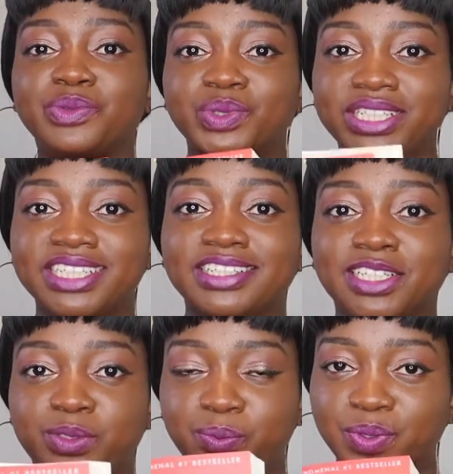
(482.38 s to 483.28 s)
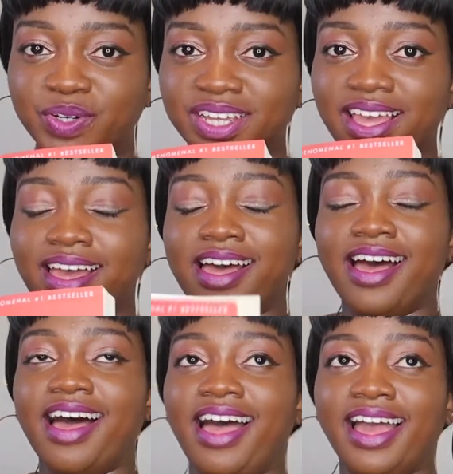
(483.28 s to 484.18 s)
reading this book,
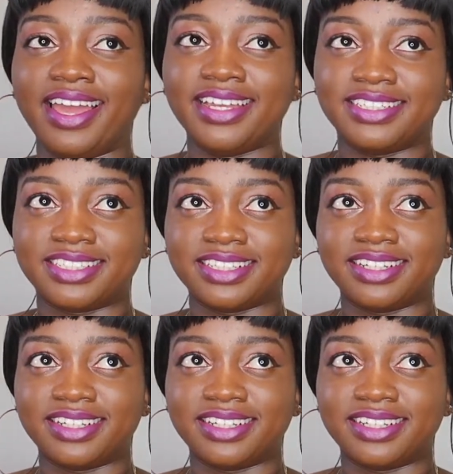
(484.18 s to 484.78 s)
and